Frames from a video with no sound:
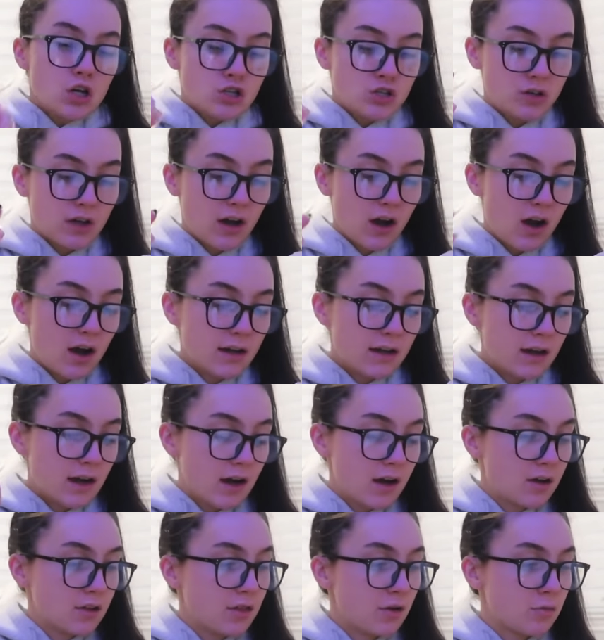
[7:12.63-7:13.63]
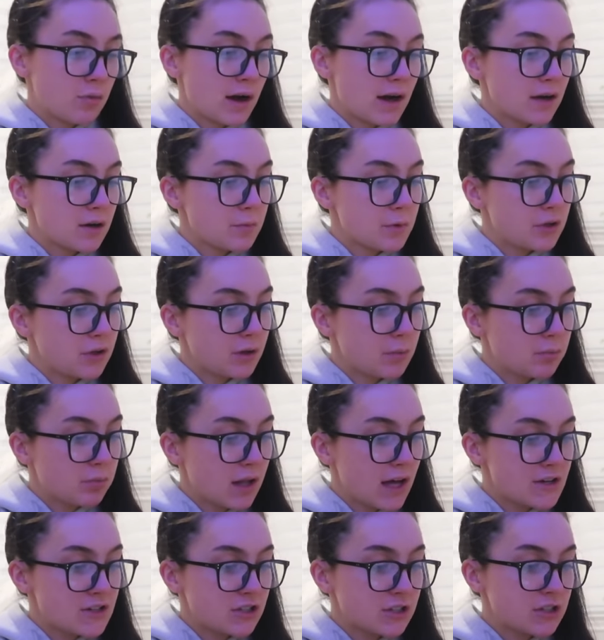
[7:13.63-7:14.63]
So I got the Rare Beauty
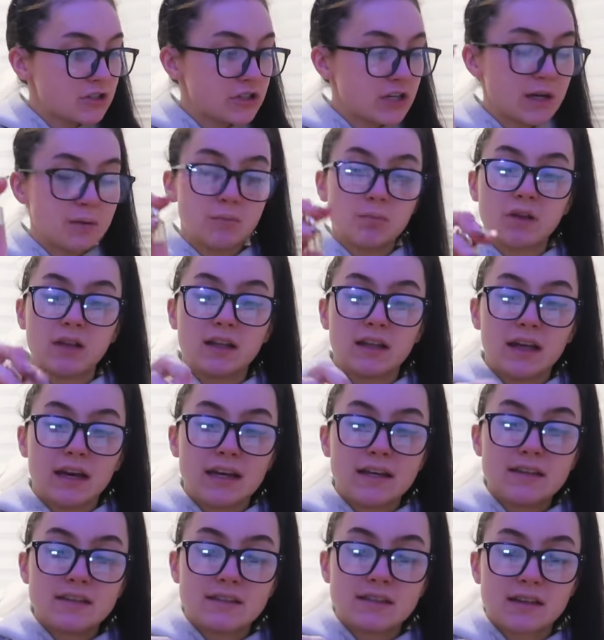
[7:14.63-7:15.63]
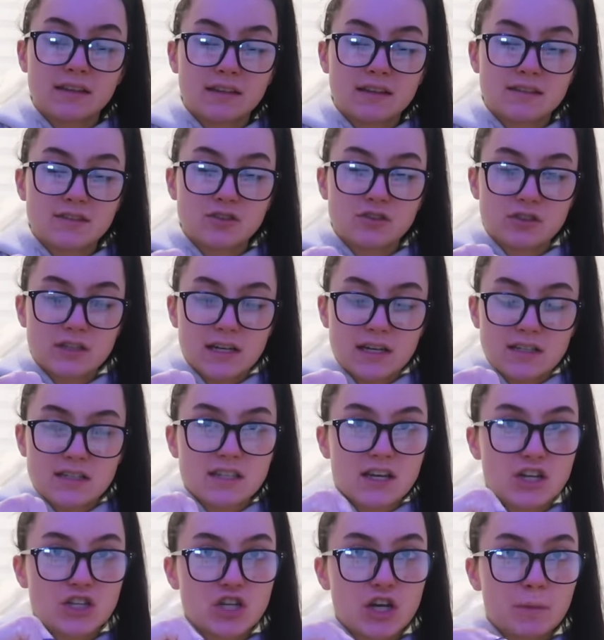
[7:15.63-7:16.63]
blush in the shade Bliss, and this looks like
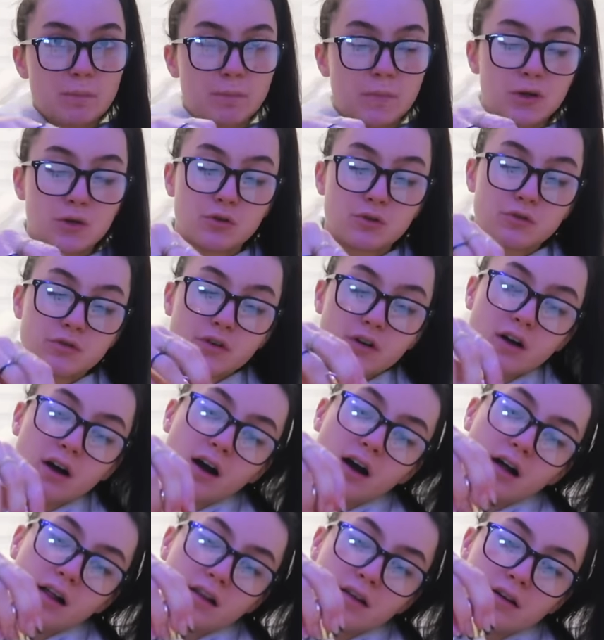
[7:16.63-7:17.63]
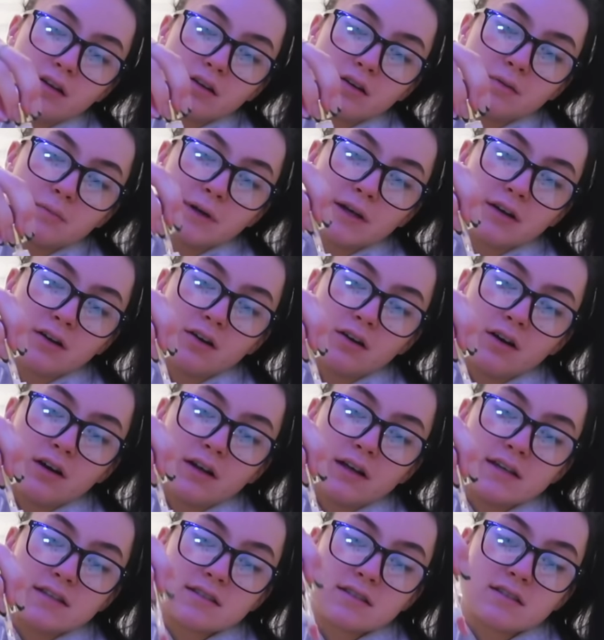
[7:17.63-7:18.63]
such a beautiful color. Oh my
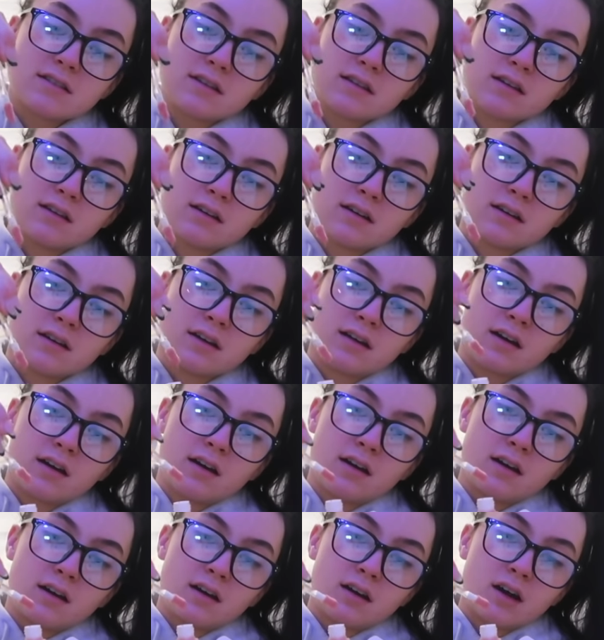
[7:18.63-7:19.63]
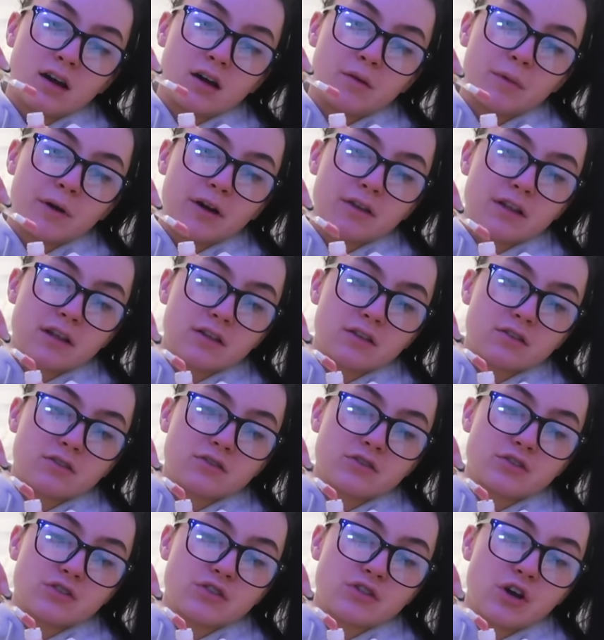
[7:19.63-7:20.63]
god, it's, oh my god, that looks
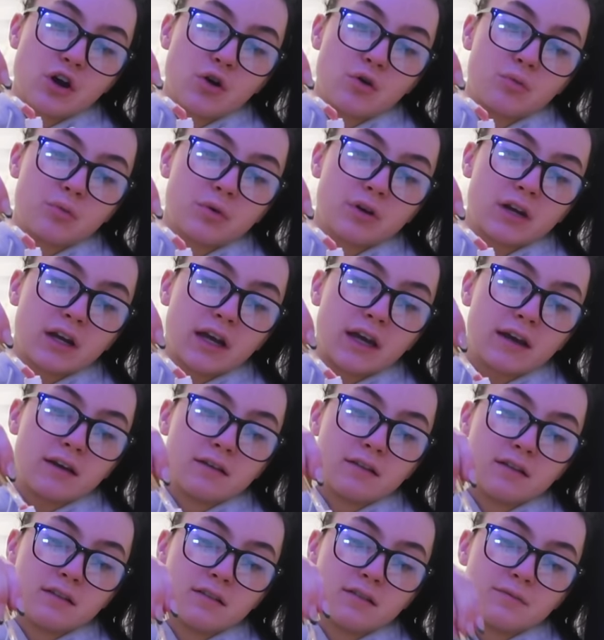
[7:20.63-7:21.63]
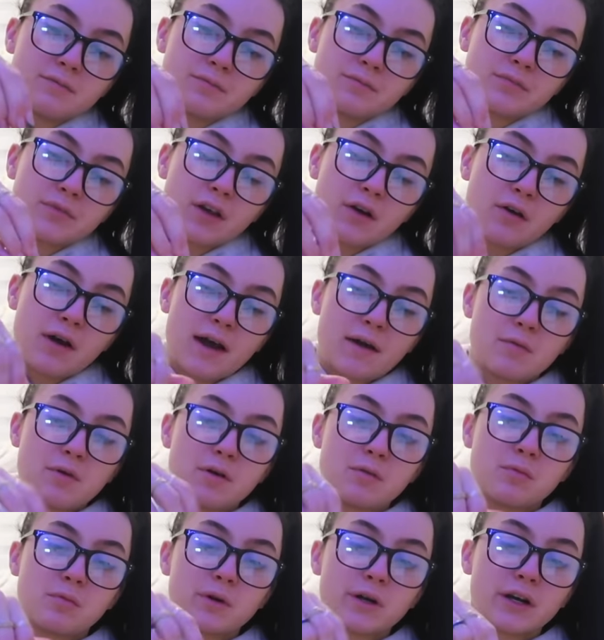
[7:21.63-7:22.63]
so pretty. Okay,
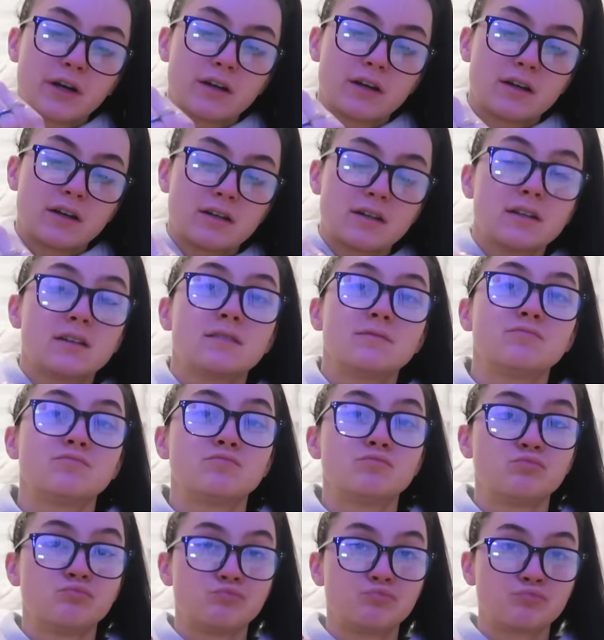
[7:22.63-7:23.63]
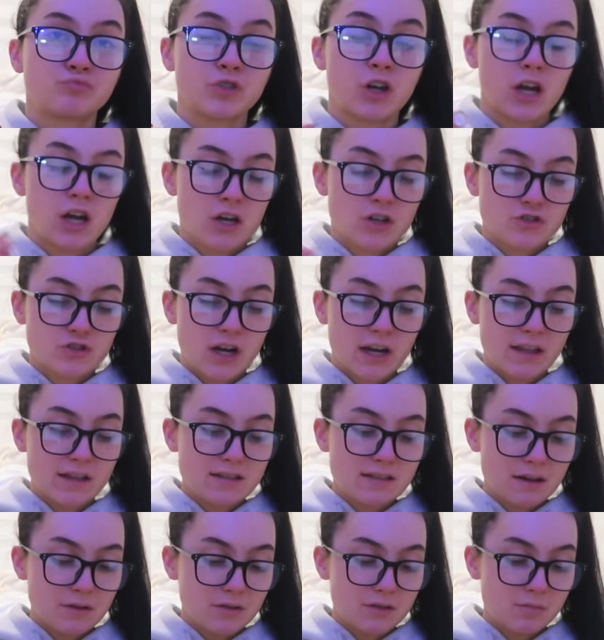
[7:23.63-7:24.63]
well, we're gonna try
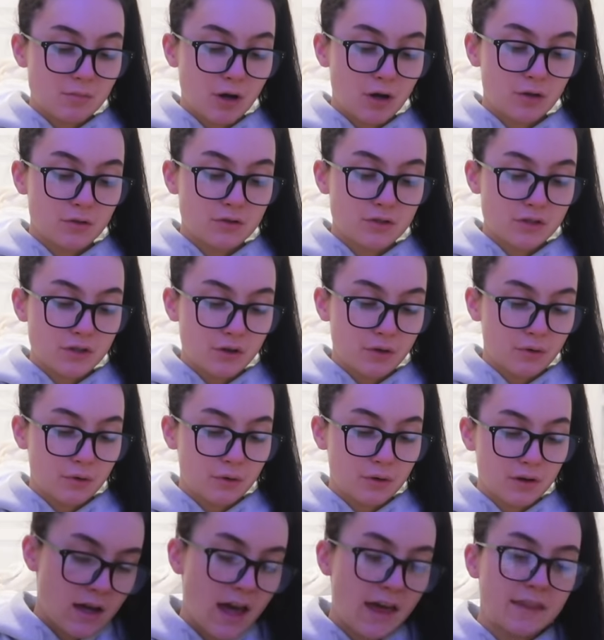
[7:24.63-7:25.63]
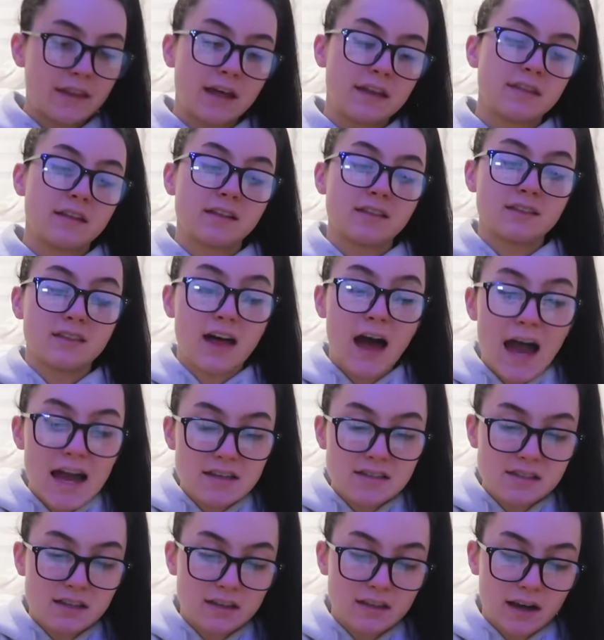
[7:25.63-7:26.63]
this out tomorrow too. And then the
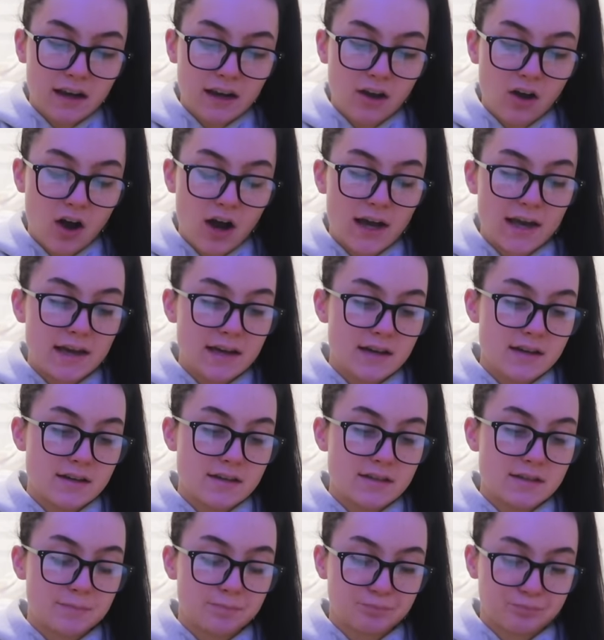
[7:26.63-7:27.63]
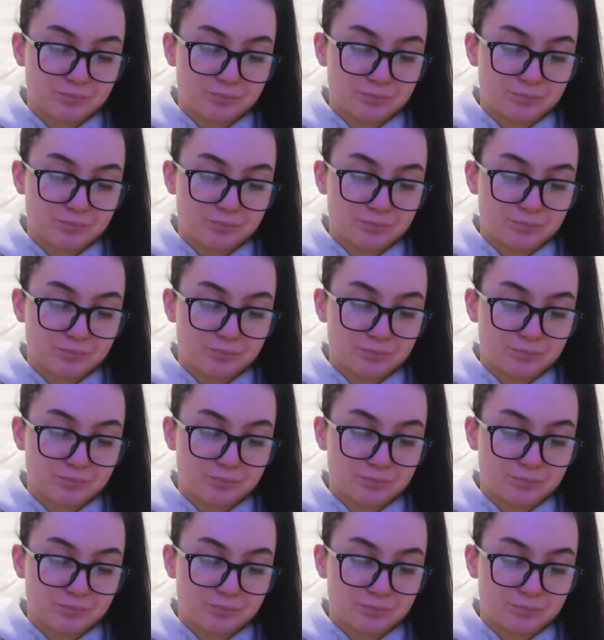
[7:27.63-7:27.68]
last thing that I got is